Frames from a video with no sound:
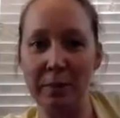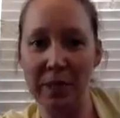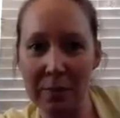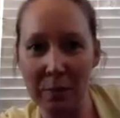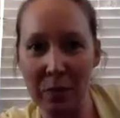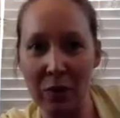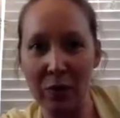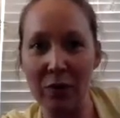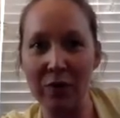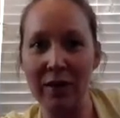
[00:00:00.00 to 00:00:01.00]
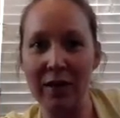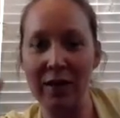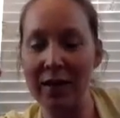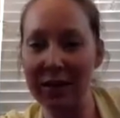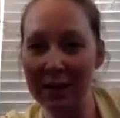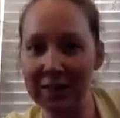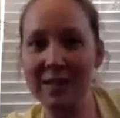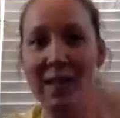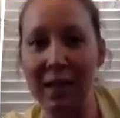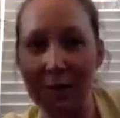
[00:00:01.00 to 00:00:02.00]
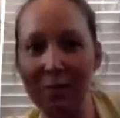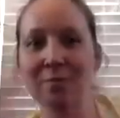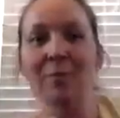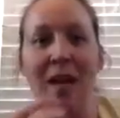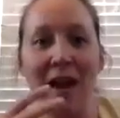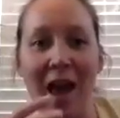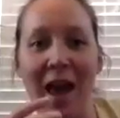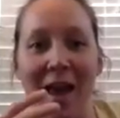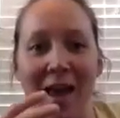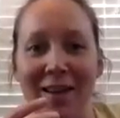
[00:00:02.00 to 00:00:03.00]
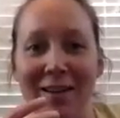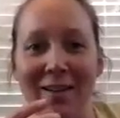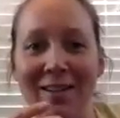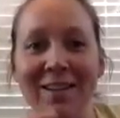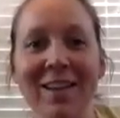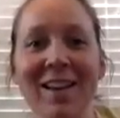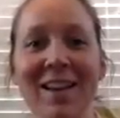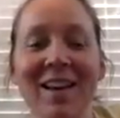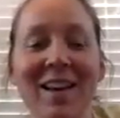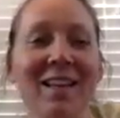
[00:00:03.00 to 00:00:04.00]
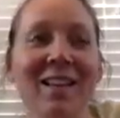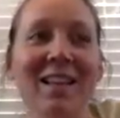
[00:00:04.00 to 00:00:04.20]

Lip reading: people in the same head. And it's